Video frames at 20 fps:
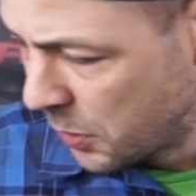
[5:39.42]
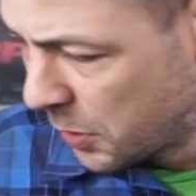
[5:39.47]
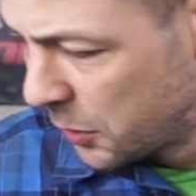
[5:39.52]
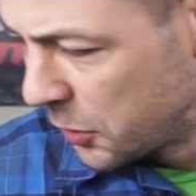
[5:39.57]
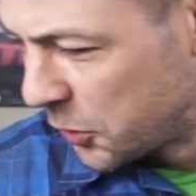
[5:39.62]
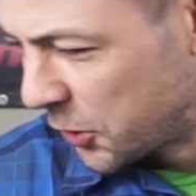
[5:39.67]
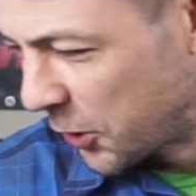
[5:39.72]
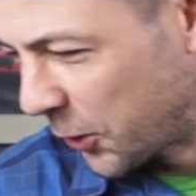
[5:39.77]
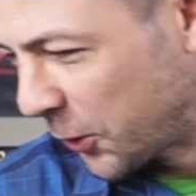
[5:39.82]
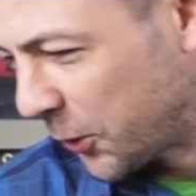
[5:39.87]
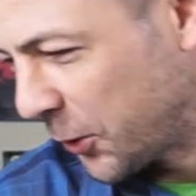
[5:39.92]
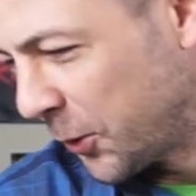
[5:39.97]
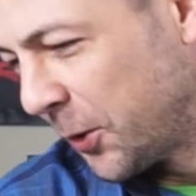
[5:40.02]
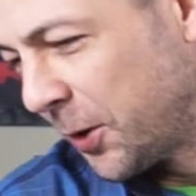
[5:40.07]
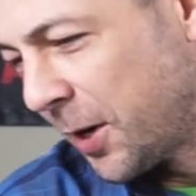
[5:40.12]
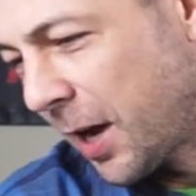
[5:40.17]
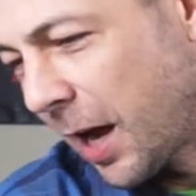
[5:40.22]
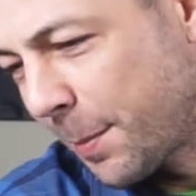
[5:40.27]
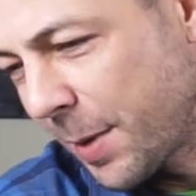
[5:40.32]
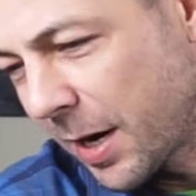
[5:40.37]

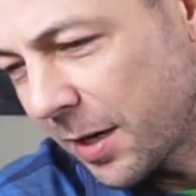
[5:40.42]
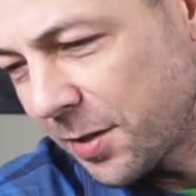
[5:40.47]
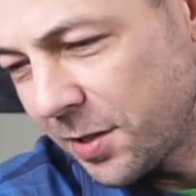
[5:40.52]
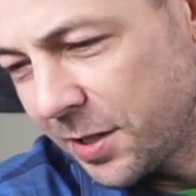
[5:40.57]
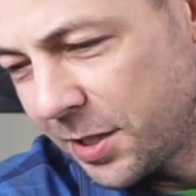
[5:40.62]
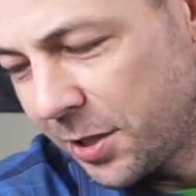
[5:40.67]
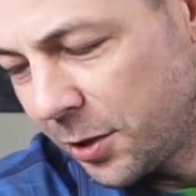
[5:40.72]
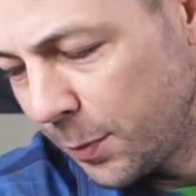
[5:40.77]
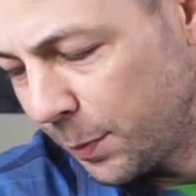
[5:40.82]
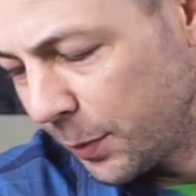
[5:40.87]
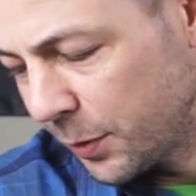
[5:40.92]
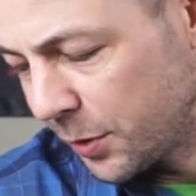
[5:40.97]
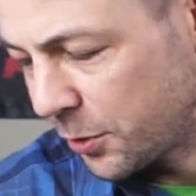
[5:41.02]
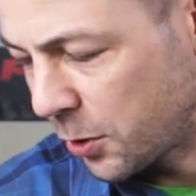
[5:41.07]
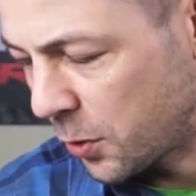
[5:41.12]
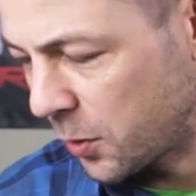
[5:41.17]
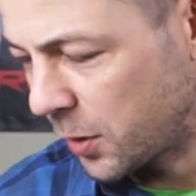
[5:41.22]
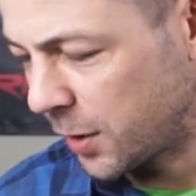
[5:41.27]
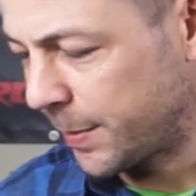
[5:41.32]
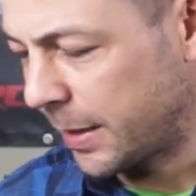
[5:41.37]
So I'm actually super
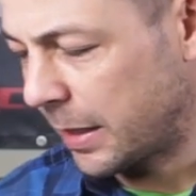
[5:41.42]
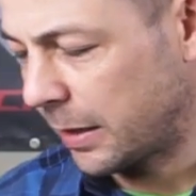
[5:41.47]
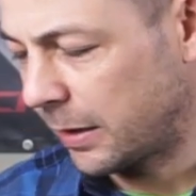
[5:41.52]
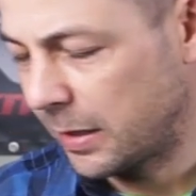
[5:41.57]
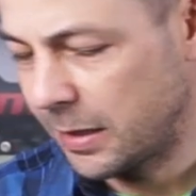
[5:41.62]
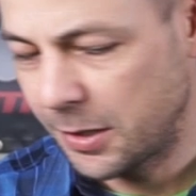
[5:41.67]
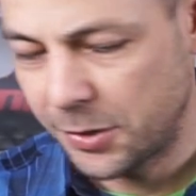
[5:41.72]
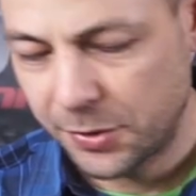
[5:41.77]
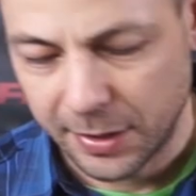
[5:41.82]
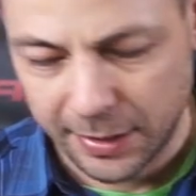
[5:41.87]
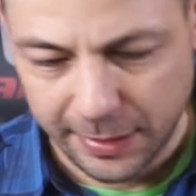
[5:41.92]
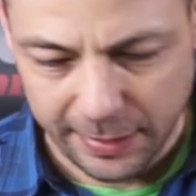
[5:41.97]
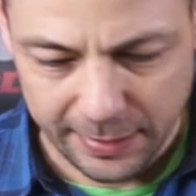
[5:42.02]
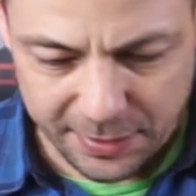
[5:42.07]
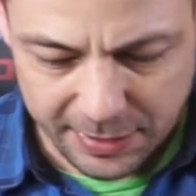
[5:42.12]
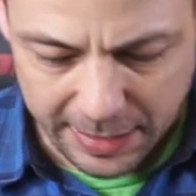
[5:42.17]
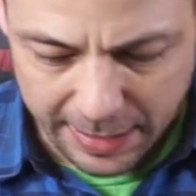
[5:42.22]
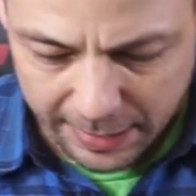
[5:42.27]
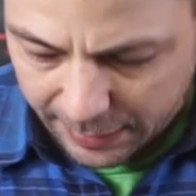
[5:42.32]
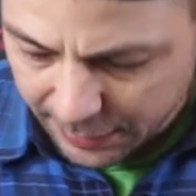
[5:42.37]
stoked about this and
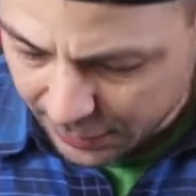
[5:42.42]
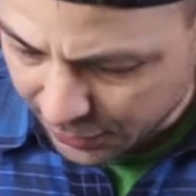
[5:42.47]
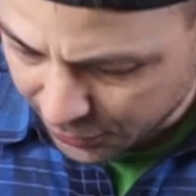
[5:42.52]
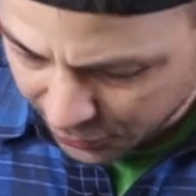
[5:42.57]
excited to